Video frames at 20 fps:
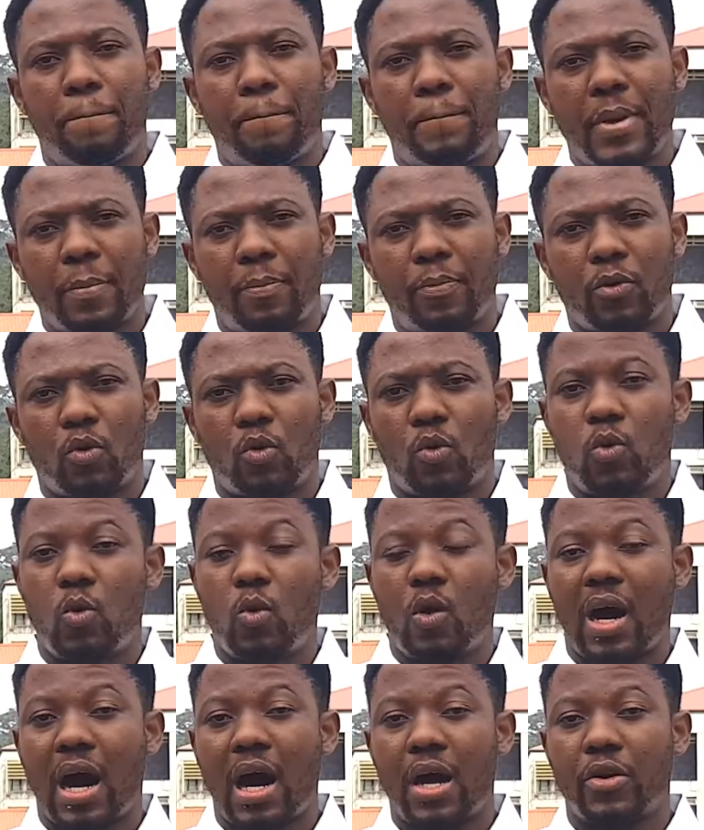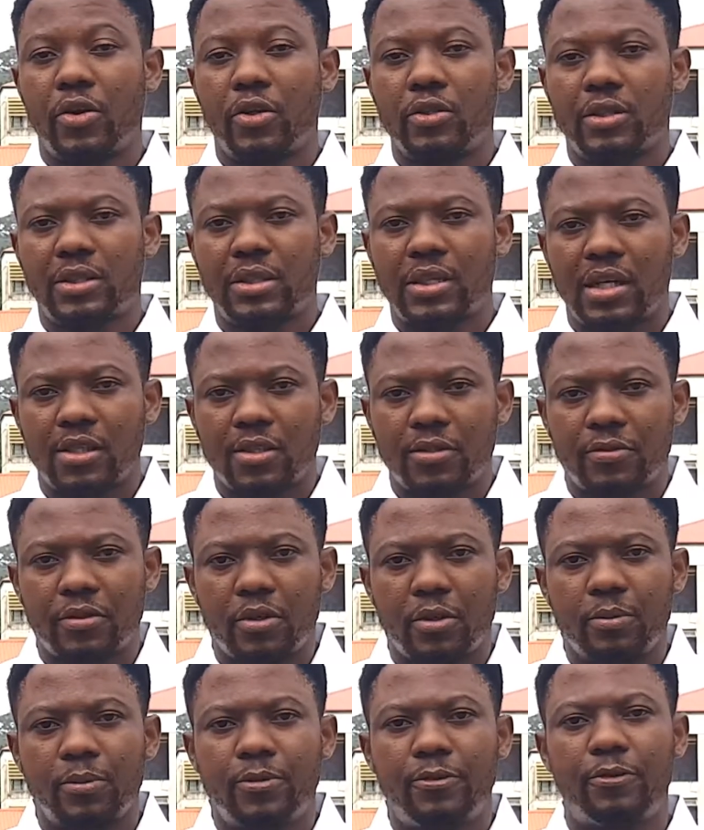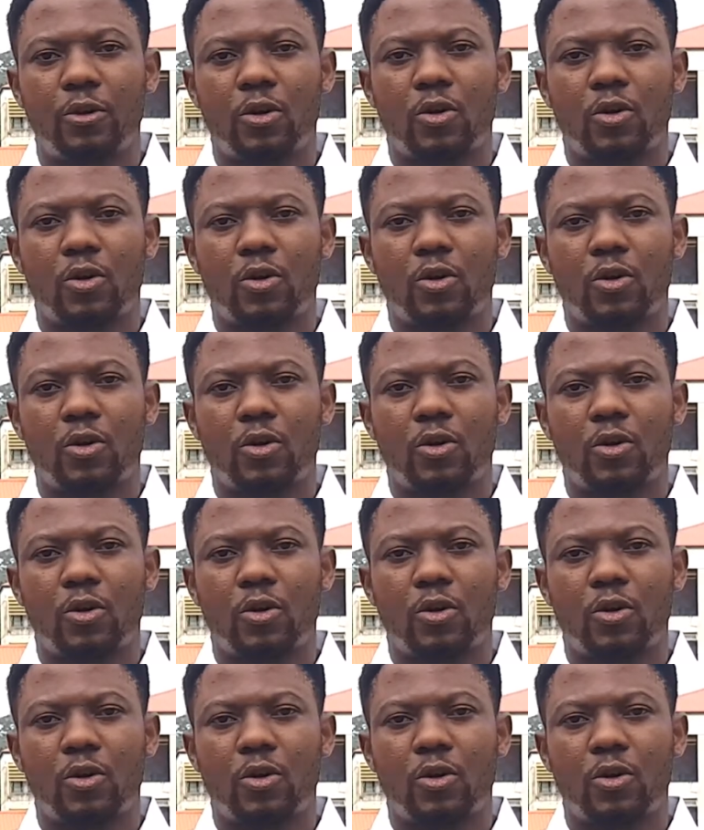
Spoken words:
People who are not transformed for